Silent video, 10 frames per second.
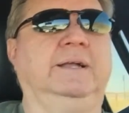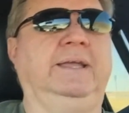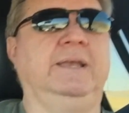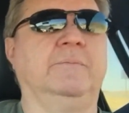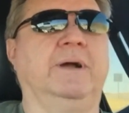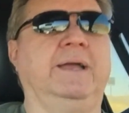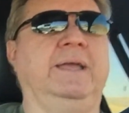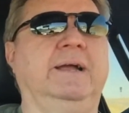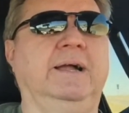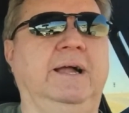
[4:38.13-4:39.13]
Anyway,
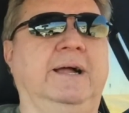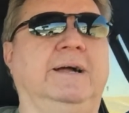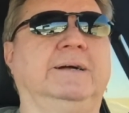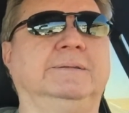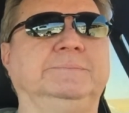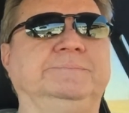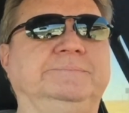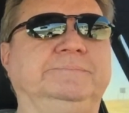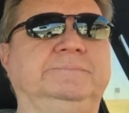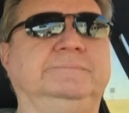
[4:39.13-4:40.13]

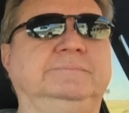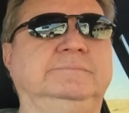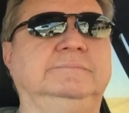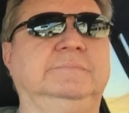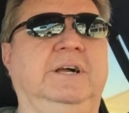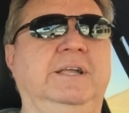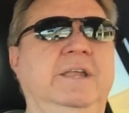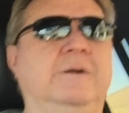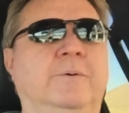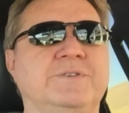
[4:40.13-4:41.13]
but
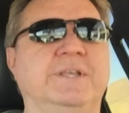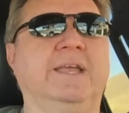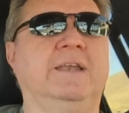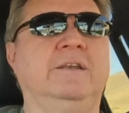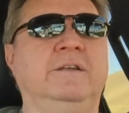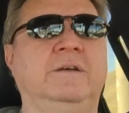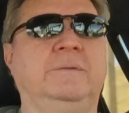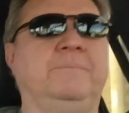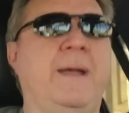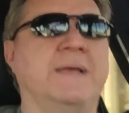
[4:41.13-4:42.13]
you know, once they get
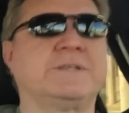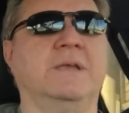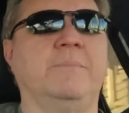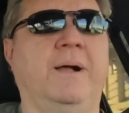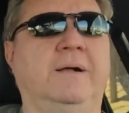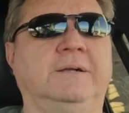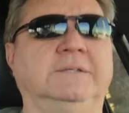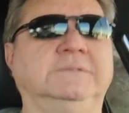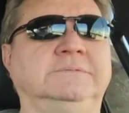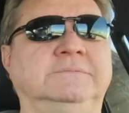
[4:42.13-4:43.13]
into
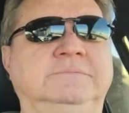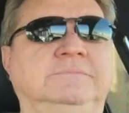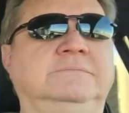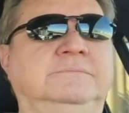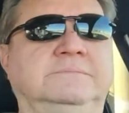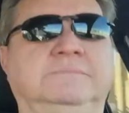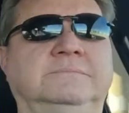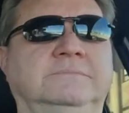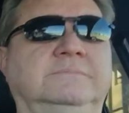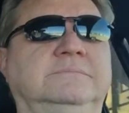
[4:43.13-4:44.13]
basketball and
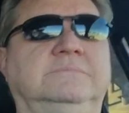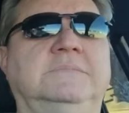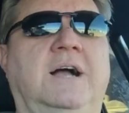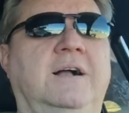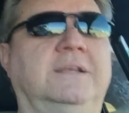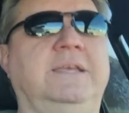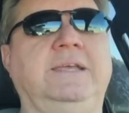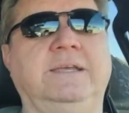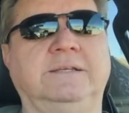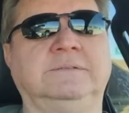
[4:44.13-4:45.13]

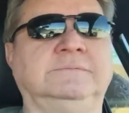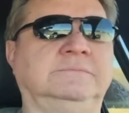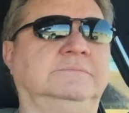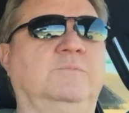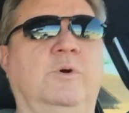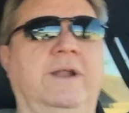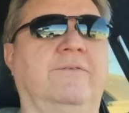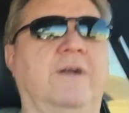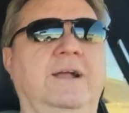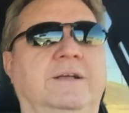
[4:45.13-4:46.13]
hockey and
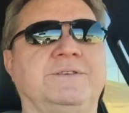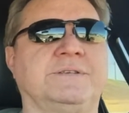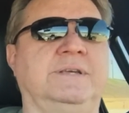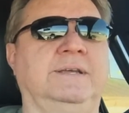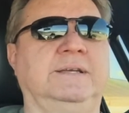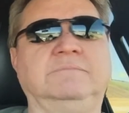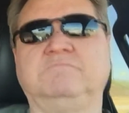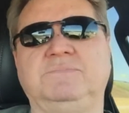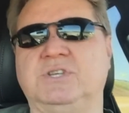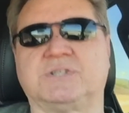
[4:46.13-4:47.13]
whatever else,
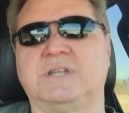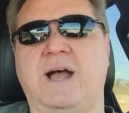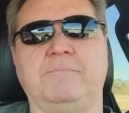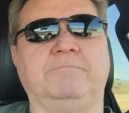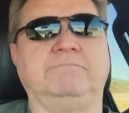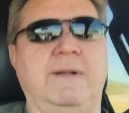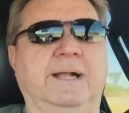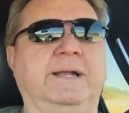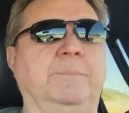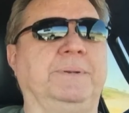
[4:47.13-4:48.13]
just not
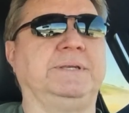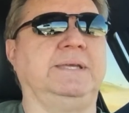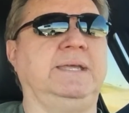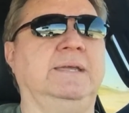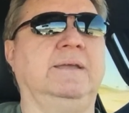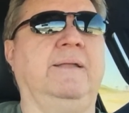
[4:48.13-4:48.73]
my cup of tea.